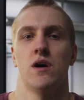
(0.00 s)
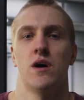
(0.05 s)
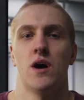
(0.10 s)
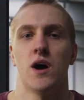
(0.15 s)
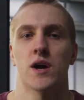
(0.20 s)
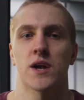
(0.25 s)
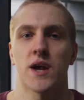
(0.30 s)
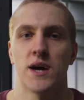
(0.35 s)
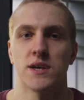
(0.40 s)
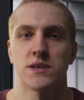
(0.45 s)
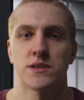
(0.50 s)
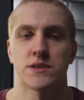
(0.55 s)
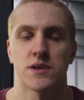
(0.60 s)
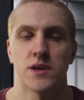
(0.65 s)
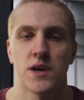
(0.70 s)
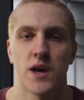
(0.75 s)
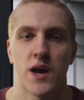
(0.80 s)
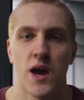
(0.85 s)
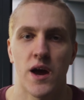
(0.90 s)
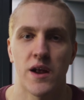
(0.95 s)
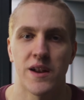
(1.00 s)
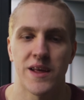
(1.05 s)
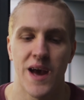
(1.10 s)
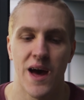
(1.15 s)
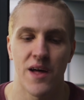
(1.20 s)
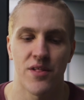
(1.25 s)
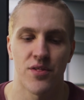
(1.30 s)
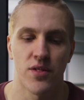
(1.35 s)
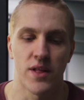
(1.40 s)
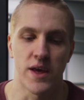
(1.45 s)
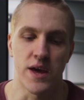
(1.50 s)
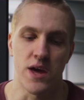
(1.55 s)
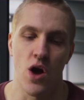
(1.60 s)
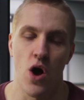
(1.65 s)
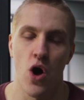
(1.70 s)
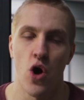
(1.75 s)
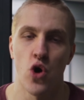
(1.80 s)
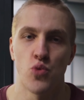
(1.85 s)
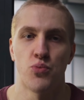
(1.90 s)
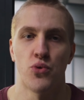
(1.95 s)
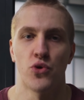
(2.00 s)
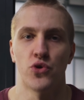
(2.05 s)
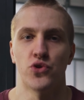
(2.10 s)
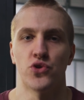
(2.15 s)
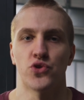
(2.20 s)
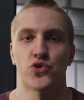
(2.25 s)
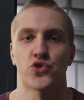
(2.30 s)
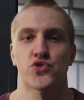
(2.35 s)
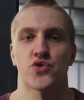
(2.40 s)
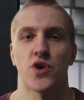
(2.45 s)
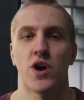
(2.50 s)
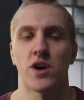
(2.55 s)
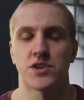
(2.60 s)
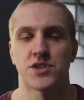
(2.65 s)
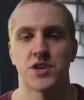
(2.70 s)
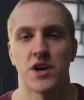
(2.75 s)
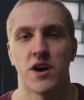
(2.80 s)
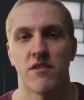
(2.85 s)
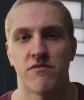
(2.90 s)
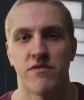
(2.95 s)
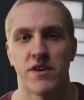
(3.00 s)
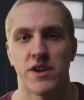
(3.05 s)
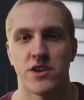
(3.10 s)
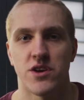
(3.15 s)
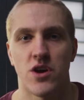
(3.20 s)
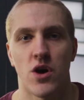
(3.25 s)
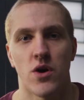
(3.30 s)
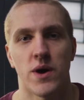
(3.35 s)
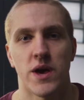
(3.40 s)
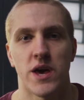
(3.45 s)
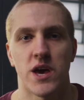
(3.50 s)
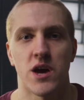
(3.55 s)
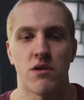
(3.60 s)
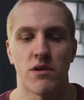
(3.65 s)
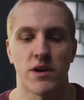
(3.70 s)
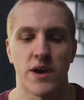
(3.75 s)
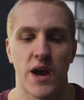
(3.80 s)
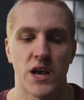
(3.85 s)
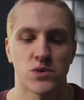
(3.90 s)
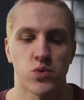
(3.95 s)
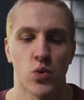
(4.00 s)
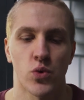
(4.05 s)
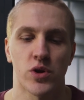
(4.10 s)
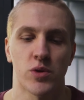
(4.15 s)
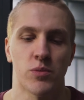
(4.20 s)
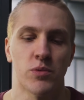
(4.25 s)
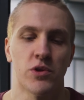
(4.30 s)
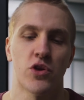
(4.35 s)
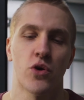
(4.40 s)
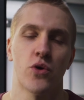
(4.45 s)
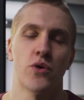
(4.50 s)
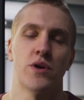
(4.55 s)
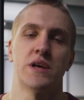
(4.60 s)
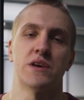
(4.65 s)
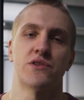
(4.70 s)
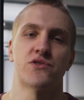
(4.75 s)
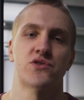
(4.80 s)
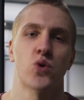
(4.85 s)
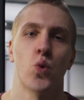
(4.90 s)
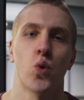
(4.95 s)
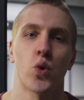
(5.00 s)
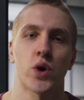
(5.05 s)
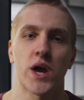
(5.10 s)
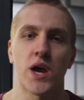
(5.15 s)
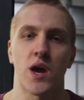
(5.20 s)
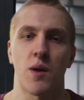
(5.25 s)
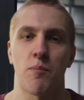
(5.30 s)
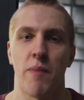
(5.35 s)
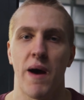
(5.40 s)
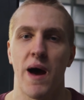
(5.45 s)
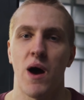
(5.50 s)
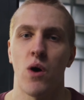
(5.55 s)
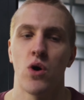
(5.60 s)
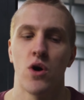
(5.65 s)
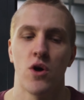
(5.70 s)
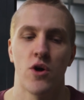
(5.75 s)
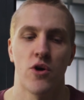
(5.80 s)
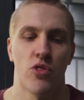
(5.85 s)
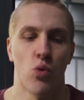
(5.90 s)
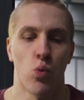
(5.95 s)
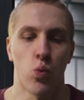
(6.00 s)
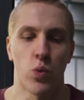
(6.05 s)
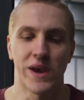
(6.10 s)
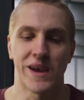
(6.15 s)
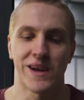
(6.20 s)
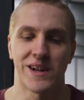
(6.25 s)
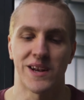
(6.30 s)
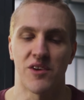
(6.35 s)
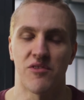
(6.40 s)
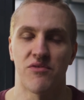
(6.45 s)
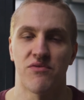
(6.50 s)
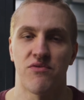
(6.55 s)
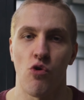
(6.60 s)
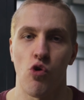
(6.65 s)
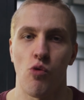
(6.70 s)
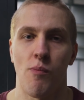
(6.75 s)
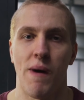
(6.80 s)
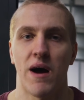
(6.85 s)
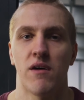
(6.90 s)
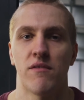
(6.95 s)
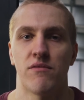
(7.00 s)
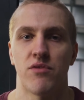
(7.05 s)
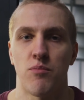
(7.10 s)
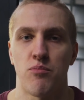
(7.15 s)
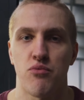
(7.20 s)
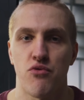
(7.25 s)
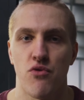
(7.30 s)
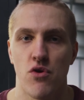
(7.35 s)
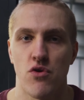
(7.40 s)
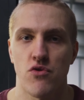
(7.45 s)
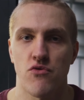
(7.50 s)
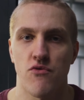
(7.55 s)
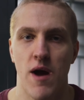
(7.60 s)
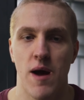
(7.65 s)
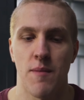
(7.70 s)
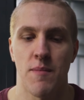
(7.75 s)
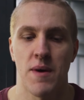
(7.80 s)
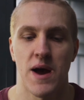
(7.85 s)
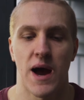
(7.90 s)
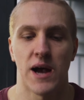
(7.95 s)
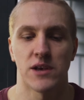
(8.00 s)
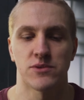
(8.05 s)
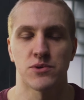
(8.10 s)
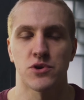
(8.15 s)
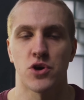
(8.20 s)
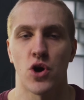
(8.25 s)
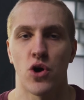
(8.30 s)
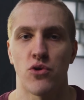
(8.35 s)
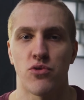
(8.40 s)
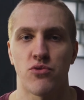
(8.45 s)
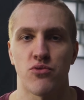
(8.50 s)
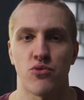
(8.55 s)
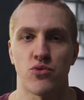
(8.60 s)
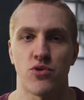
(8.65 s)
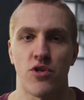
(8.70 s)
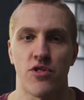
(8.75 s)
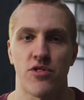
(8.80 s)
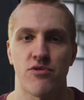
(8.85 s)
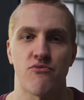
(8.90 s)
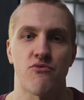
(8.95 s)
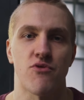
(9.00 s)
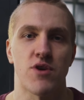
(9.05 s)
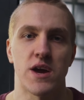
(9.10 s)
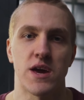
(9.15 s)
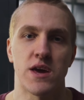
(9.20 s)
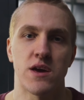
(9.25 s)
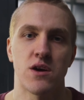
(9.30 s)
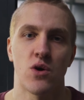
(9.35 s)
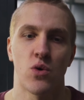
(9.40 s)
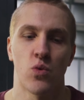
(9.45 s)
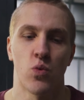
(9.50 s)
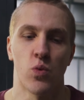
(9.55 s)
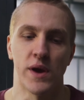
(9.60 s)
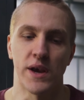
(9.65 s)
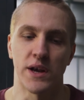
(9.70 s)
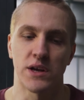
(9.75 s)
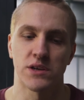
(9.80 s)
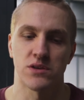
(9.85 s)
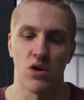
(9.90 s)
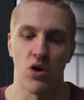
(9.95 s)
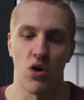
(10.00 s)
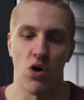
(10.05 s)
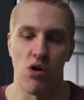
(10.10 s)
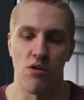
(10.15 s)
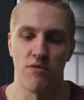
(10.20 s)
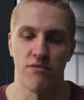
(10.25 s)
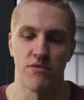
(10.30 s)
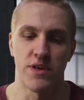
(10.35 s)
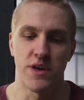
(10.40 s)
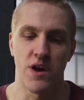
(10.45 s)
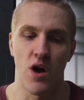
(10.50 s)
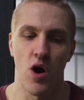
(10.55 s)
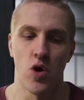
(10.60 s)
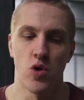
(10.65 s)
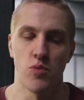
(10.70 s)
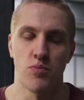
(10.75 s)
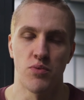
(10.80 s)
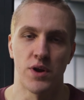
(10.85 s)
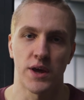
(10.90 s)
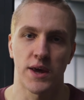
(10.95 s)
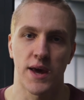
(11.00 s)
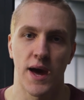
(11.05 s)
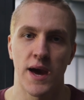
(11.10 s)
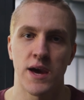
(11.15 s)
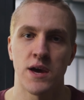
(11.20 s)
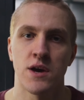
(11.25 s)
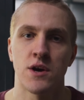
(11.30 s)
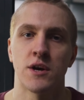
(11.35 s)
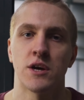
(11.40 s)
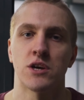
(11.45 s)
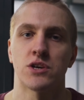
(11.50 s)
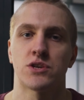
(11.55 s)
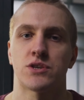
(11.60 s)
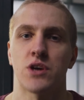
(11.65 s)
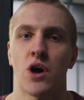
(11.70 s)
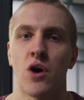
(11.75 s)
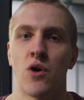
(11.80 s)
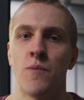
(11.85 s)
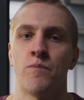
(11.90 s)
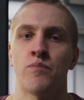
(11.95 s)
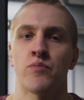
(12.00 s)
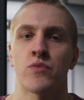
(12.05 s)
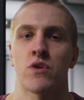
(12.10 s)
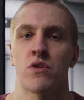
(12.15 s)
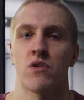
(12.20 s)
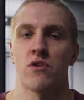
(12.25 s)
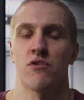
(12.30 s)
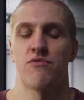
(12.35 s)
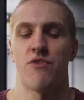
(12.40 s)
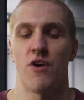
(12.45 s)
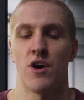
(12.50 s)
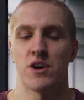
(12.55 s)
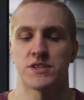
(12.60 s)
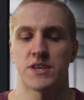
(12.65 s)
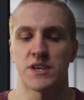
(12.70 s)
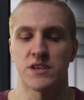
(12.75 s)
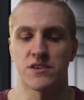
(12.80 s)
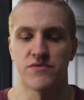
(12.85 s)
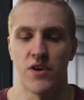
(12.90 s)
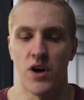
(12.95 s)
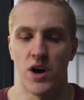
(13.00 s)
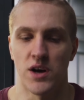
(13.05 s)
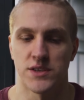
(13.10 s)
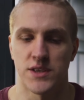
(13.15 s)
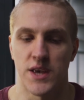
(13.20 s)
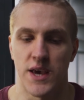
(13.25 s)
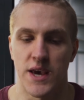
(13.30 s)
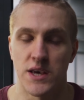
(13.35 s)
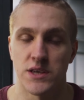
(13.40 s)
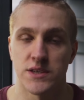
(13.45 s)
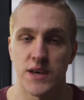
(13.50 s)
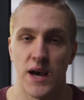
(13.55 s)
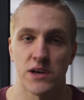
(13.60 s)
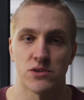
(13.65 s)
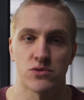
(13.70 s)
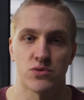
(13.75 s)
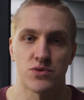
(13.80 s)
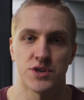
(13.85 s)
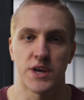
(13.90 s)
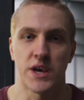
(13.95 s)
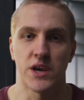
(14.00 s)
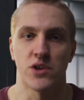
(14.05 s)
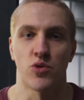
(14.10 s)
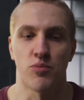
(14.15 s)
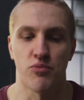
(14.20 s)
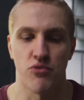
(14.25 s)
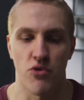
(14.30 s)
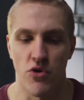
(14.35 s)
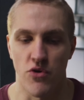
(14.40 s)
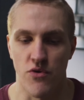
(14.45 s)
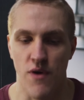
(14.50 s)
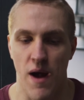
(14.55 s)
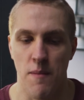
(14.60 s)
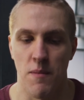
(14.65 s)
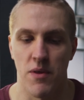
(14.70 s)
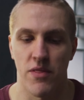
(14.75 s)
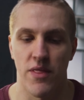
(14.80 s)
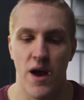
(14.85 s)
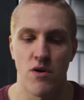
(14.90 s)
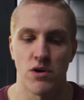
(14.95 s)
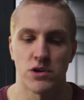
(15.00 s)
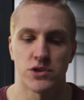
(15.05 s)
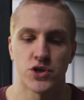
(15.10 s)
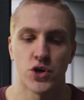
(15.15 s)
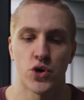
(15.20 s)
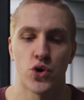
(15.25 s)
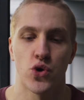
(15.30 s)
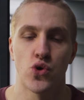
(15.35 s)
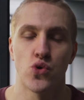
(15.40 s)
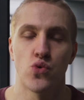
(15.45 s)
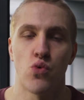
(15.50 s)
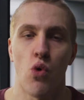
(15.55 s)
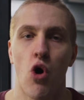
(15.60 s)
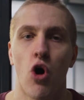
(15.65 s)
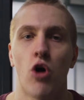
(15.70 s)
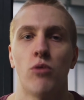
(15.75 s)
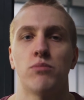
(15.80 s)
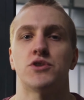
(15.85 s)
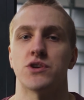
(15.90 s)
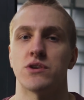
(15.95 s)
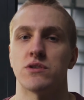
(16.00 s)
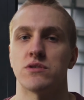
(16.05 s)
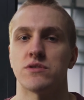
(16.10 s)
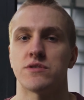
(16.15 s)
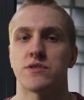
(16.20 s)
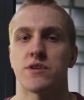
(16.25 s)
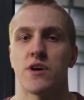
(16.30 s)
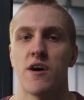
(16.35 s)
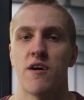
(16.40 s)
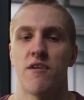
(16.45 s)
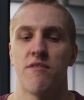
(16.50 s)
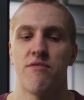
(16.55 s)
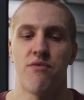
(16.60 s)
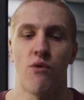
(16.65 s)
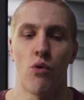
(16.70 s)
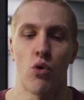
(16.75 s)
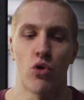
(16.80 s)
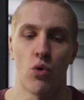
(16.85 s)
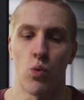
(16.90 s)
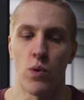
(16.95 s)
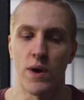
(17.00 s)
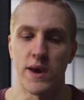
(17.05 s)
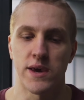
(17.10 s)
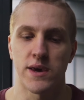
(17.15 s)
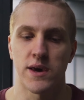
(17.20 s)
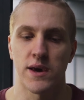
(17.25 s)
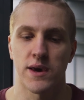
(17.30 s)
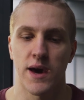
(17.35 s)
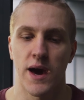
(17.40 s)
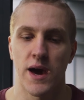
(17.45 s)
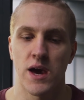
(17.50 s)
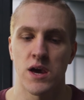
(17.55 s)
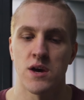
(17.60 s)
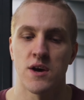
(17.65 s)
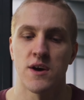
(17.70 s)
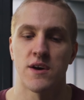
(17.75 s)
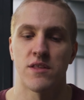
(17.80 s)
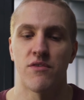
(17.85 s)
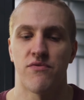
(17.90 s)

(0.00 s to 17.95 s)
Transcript: Hi guys, AOD Athlete open structure video here, okay? So what we're gonna be doing is talking about the weekly format of the program as we go through the 3 weeks of the open, okay? So, first things first is, as you'll see in your program, there are 2 options for the week, okay?